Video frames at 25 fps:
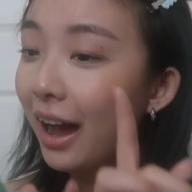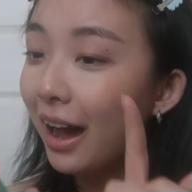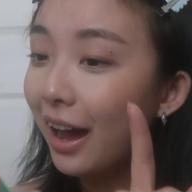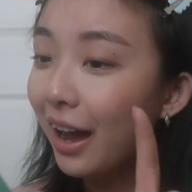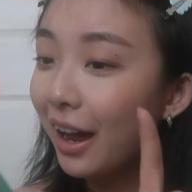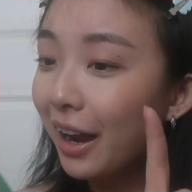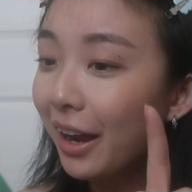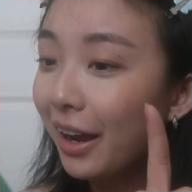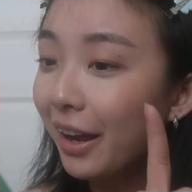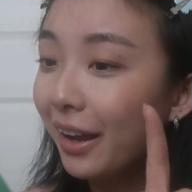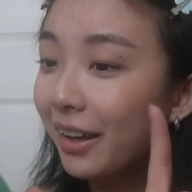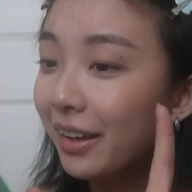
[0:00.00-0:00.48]

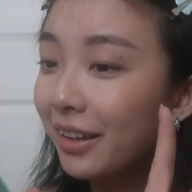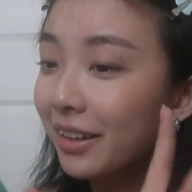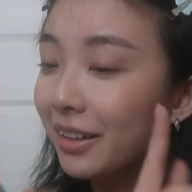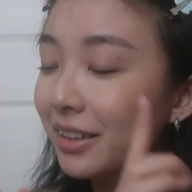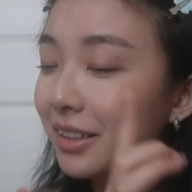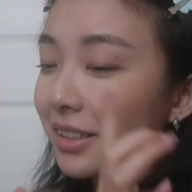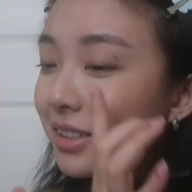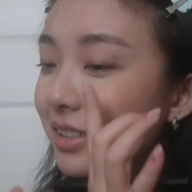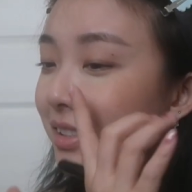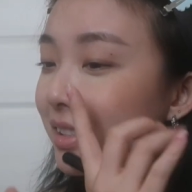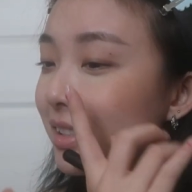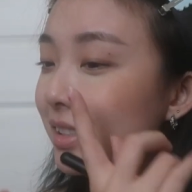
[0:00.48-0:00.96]

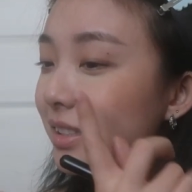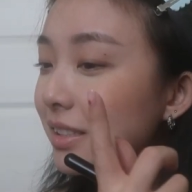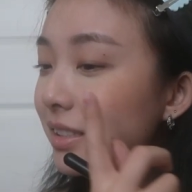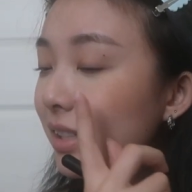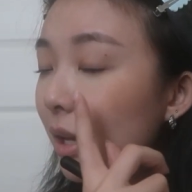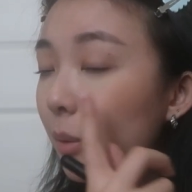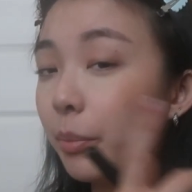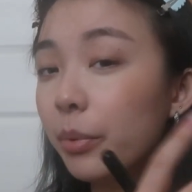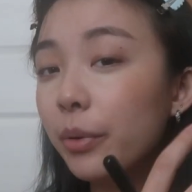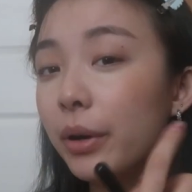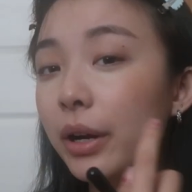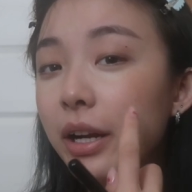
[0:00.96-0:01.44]
I
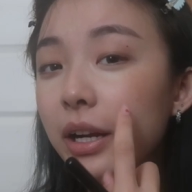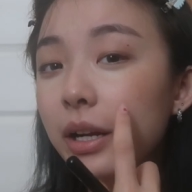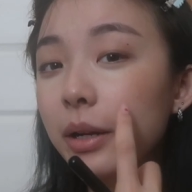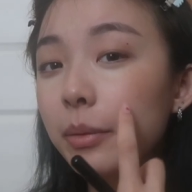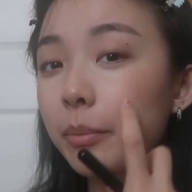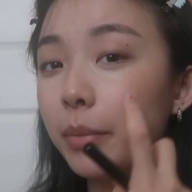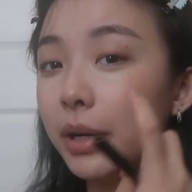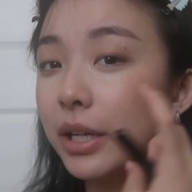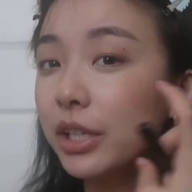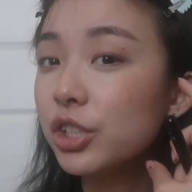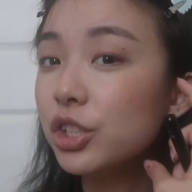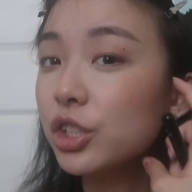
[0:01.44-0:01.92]

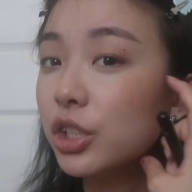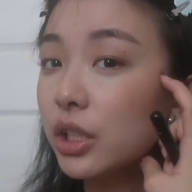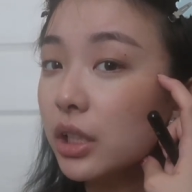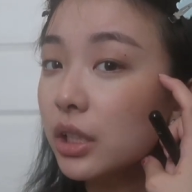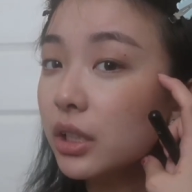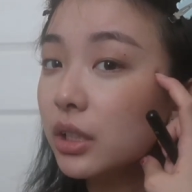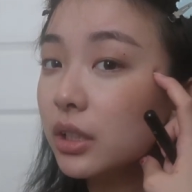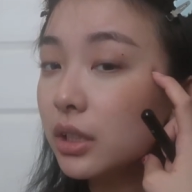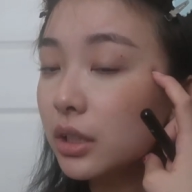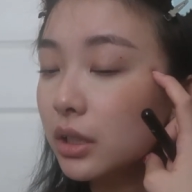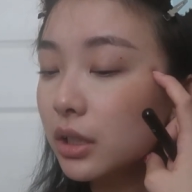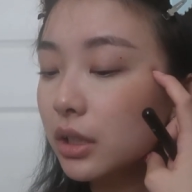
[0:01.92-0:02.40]
separate my
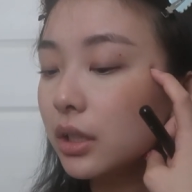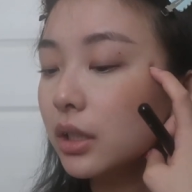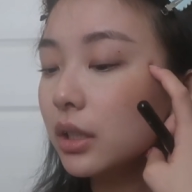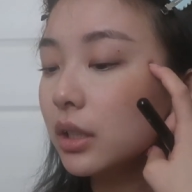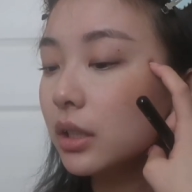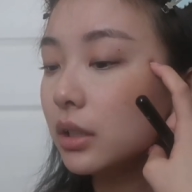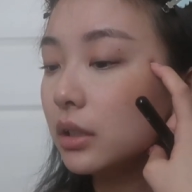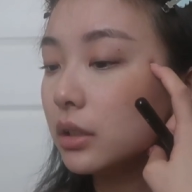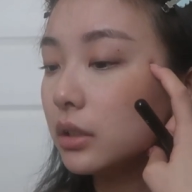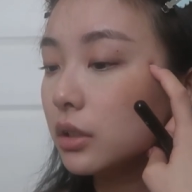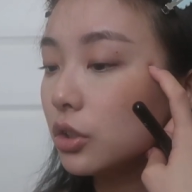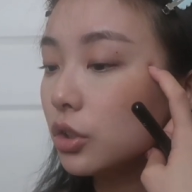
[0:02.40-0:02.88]
cheek
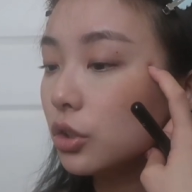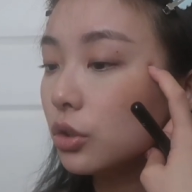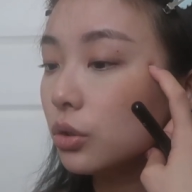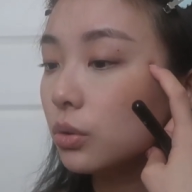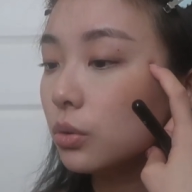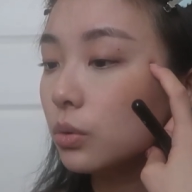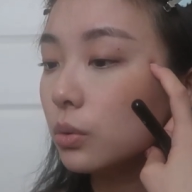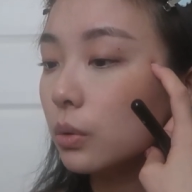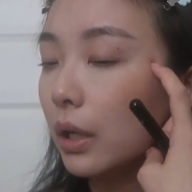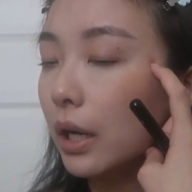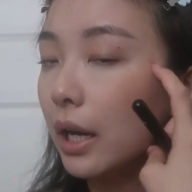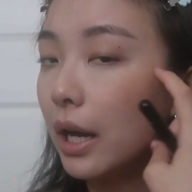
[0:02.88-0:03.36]

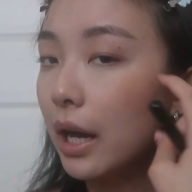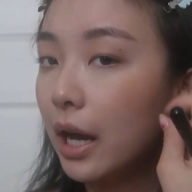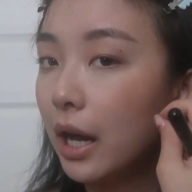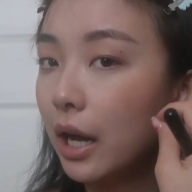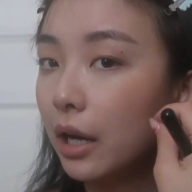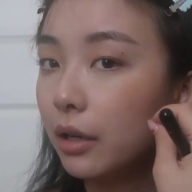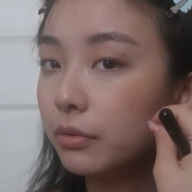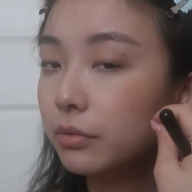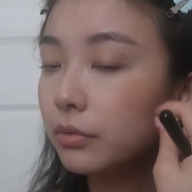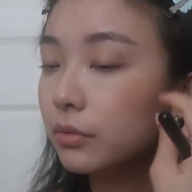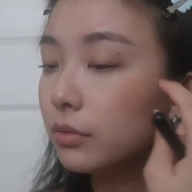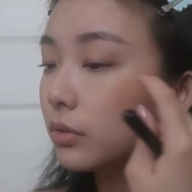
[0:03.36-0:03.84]
into a
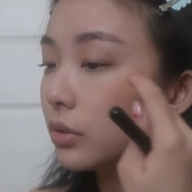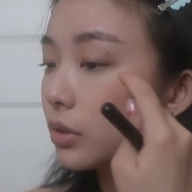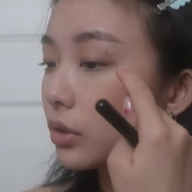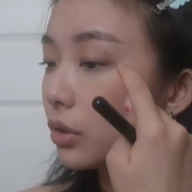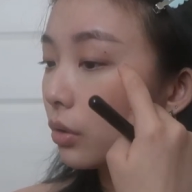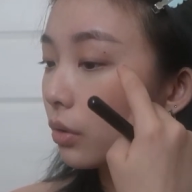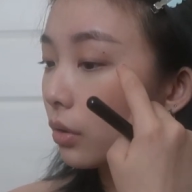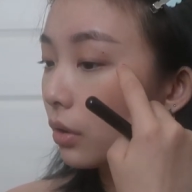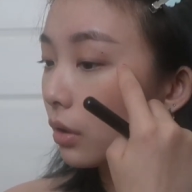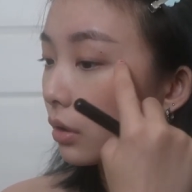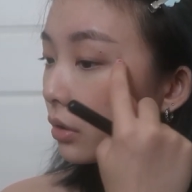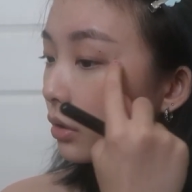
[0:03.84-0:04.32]
half.
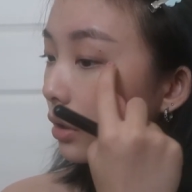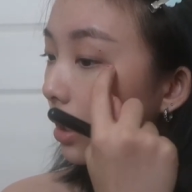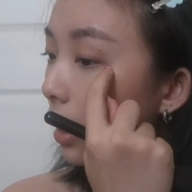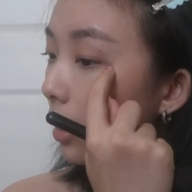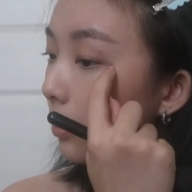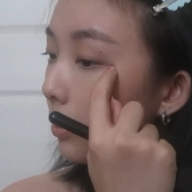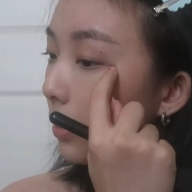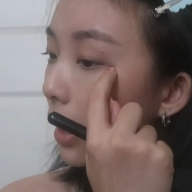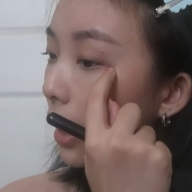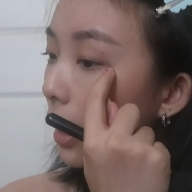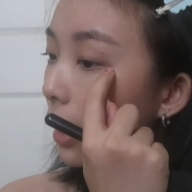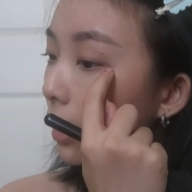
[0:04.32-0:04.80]
So the
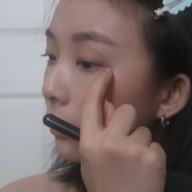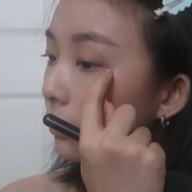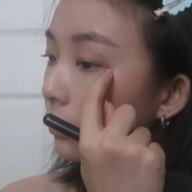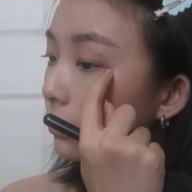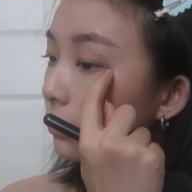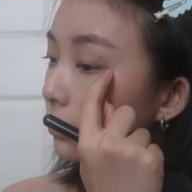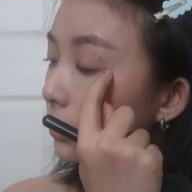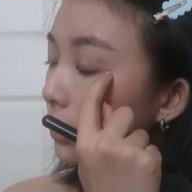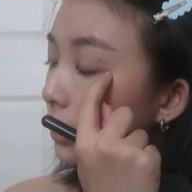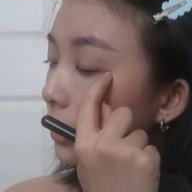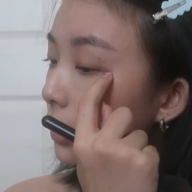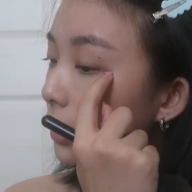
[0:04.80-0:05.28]
top half
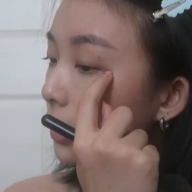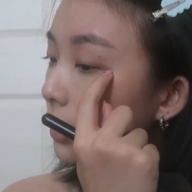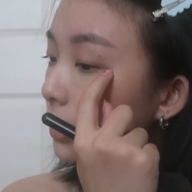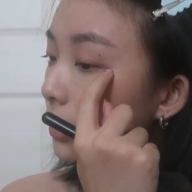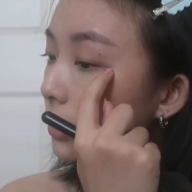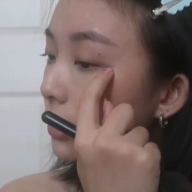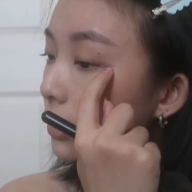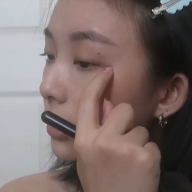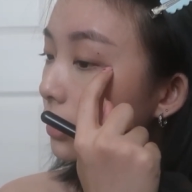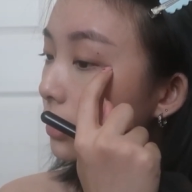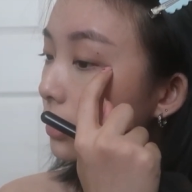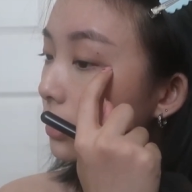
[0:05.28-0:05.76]

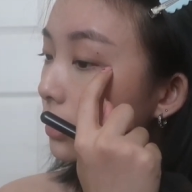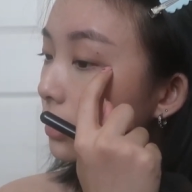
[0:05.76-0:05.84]
is